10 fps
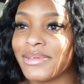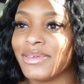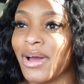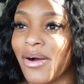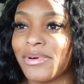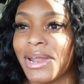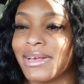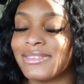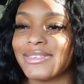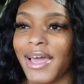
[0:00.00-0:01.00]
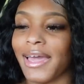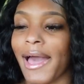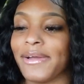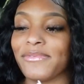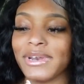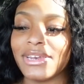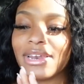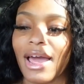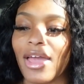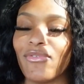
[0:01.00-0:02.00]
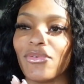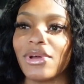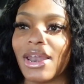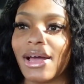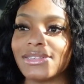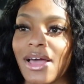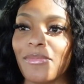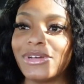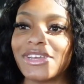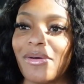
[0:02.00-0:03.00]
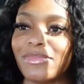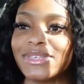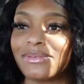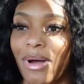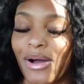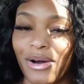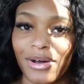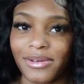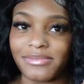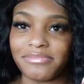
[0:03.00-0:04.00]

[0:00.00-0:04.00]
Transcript: Y'all, when I say I really did not even realize how much I missed my car